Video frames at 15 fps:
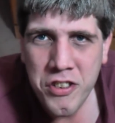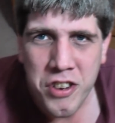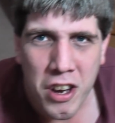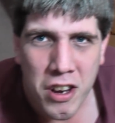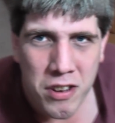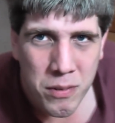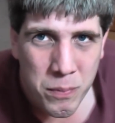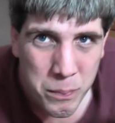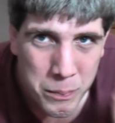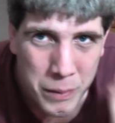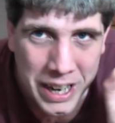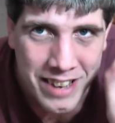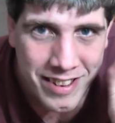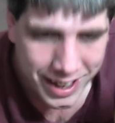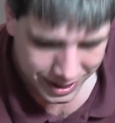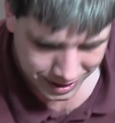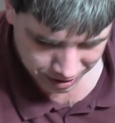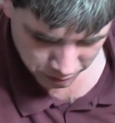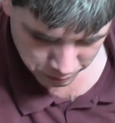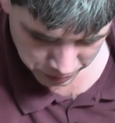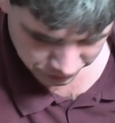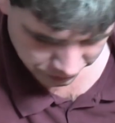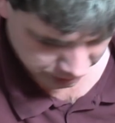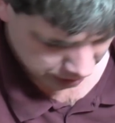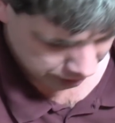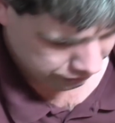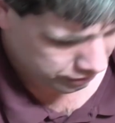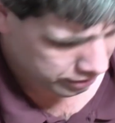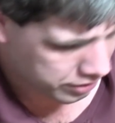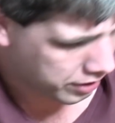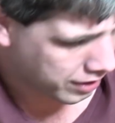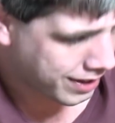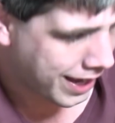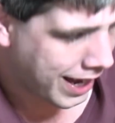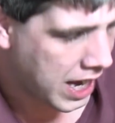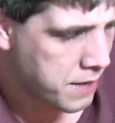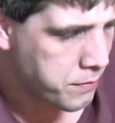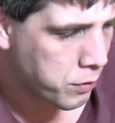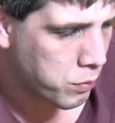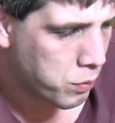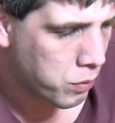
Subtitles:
just makes that little bit of a difference. The cable